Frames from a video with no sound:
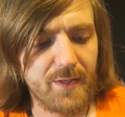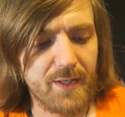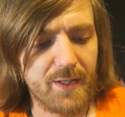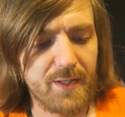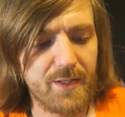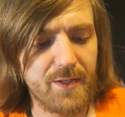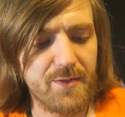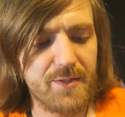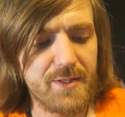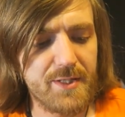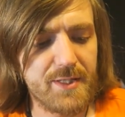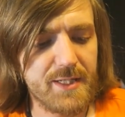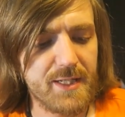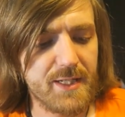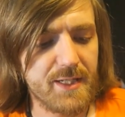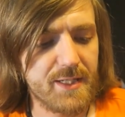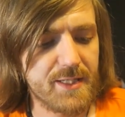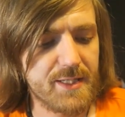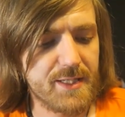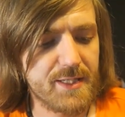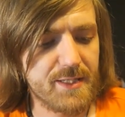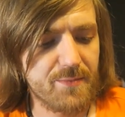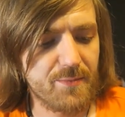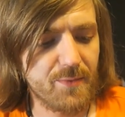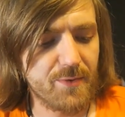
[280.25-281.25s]

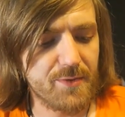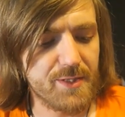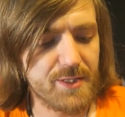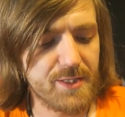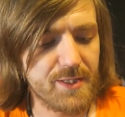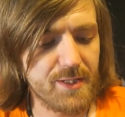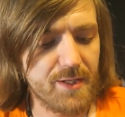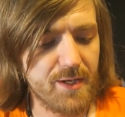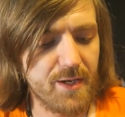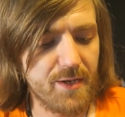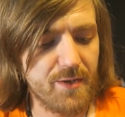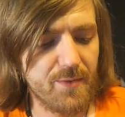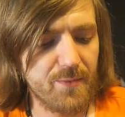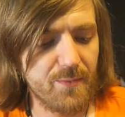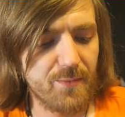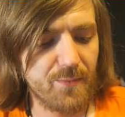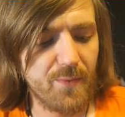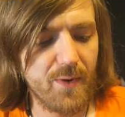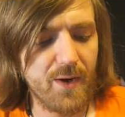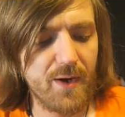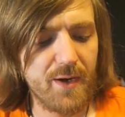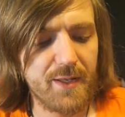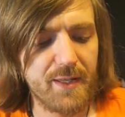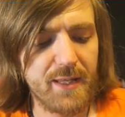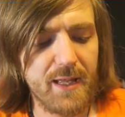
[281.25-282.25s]
Eustace wants to know
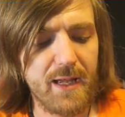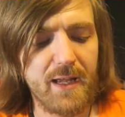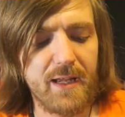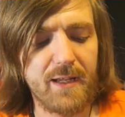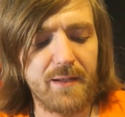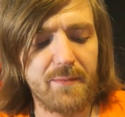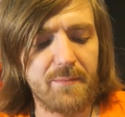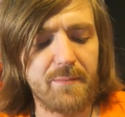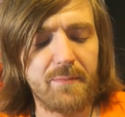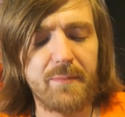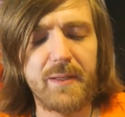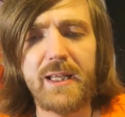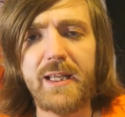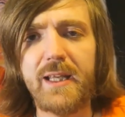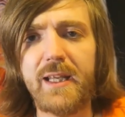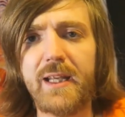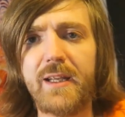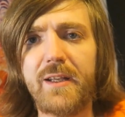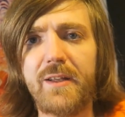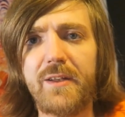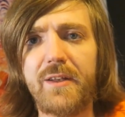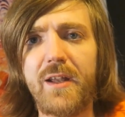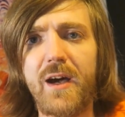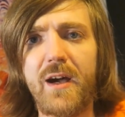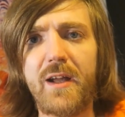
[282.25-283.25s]
why they're meeting
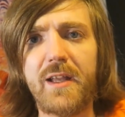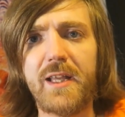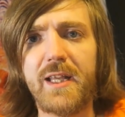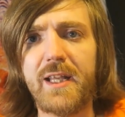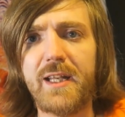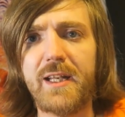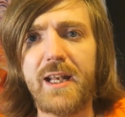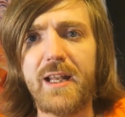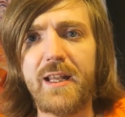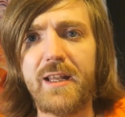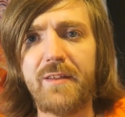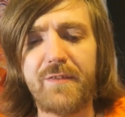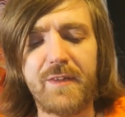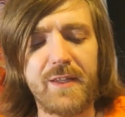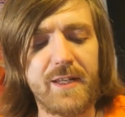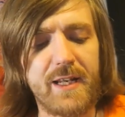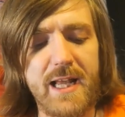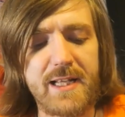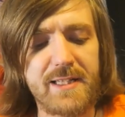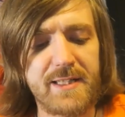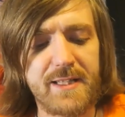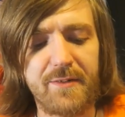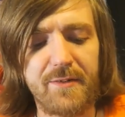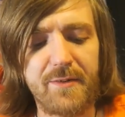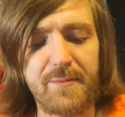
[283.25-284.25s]
at night and if,
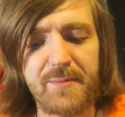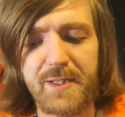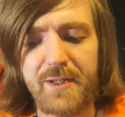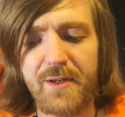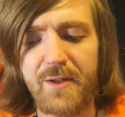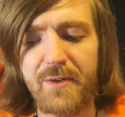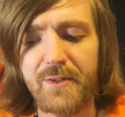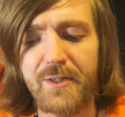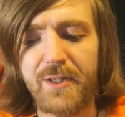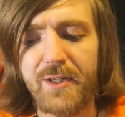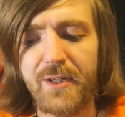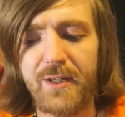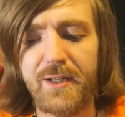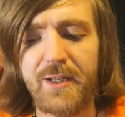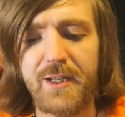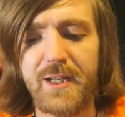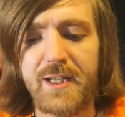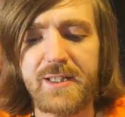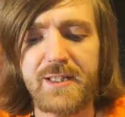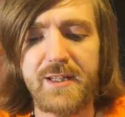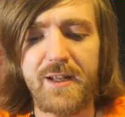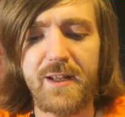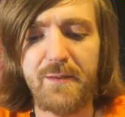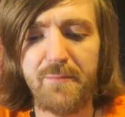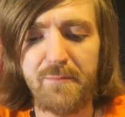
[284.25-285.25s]
unless they're up to no good. And
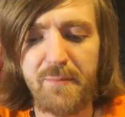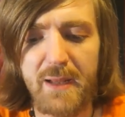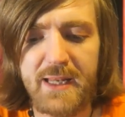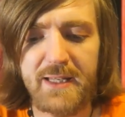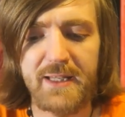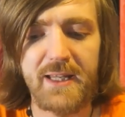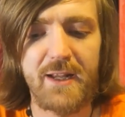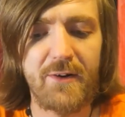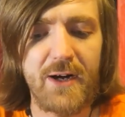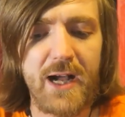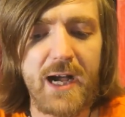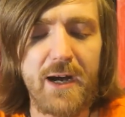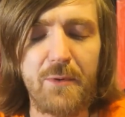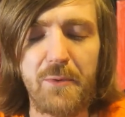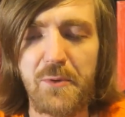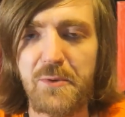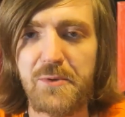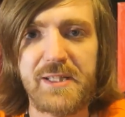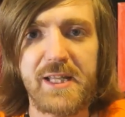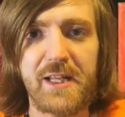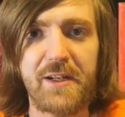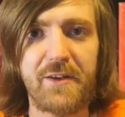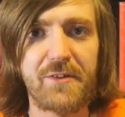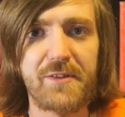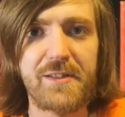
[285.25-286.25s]
it's like, mate, they're owls.
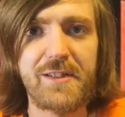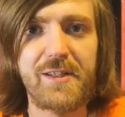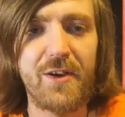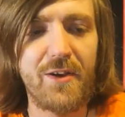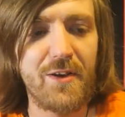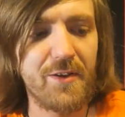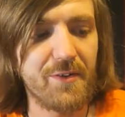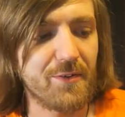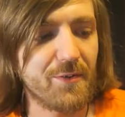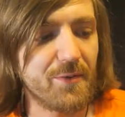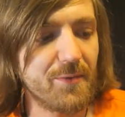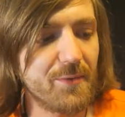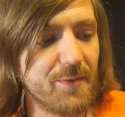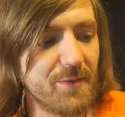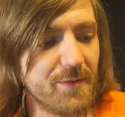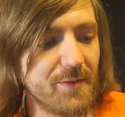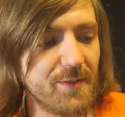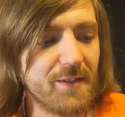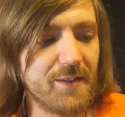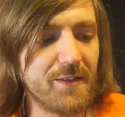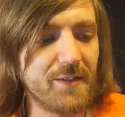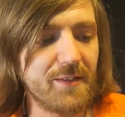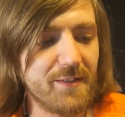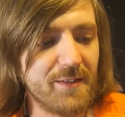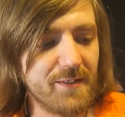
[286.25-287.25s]
They're nocturnal.
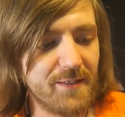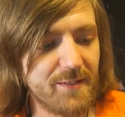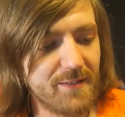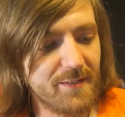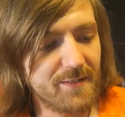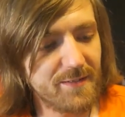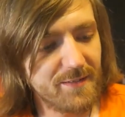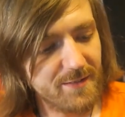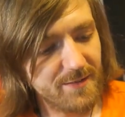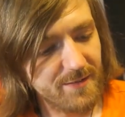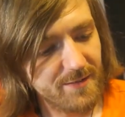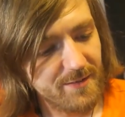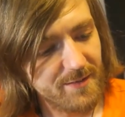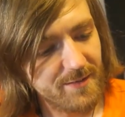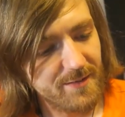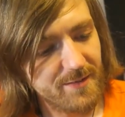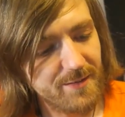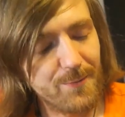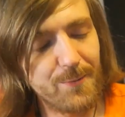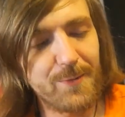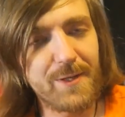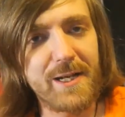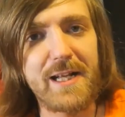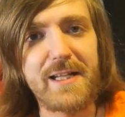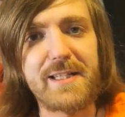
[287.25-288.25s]

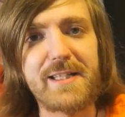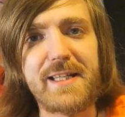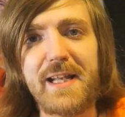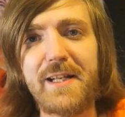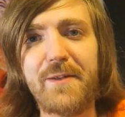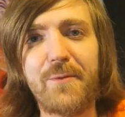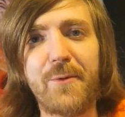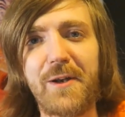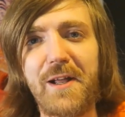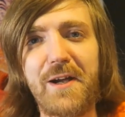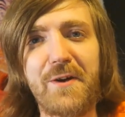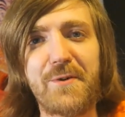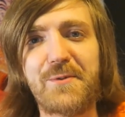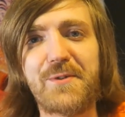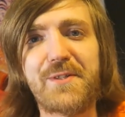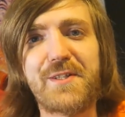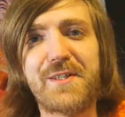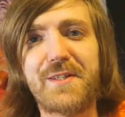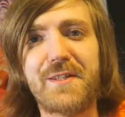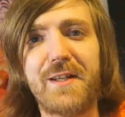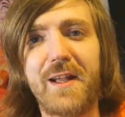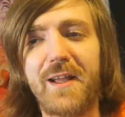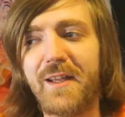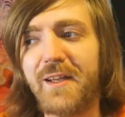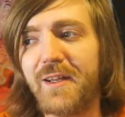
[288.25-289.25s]
We wouldn't ask anyone
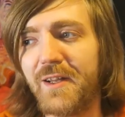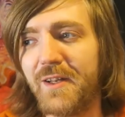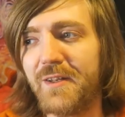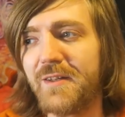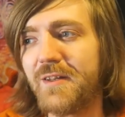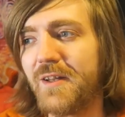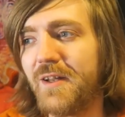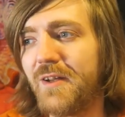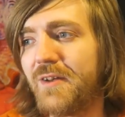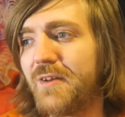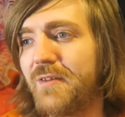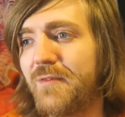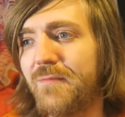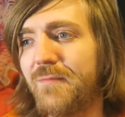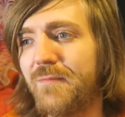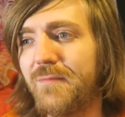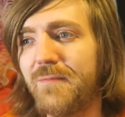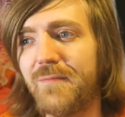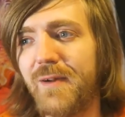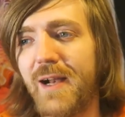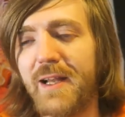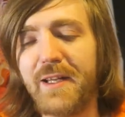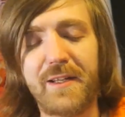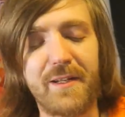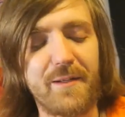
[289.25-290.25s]
else, like a, a
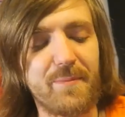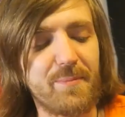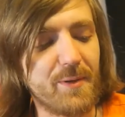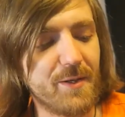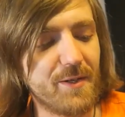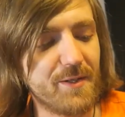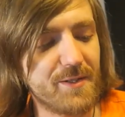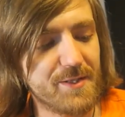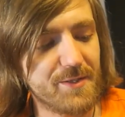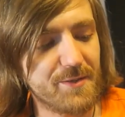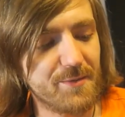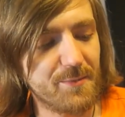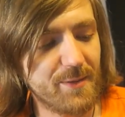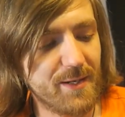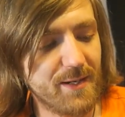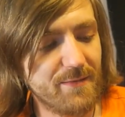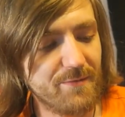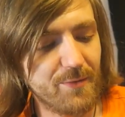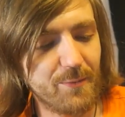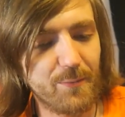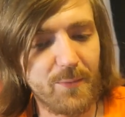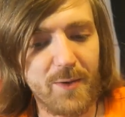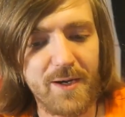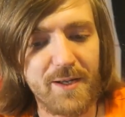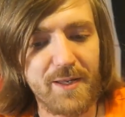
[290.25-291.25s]
regular person or
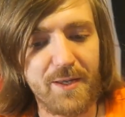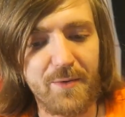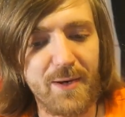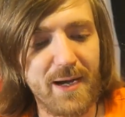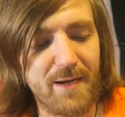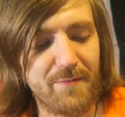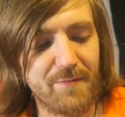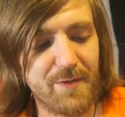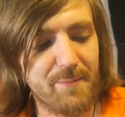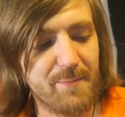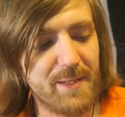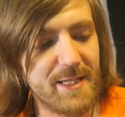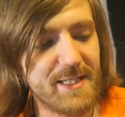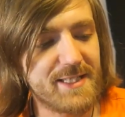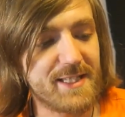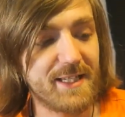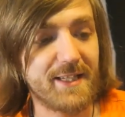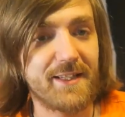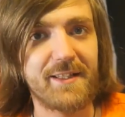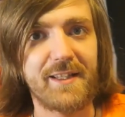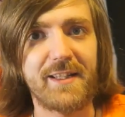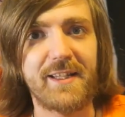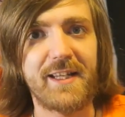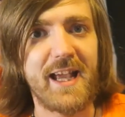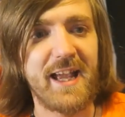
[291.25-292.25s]
whatever, why they were having a meeting
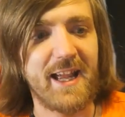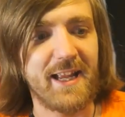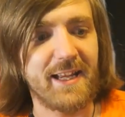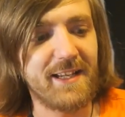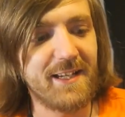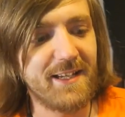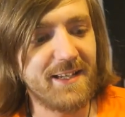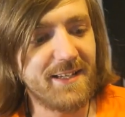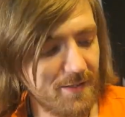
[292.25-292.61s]
in the day.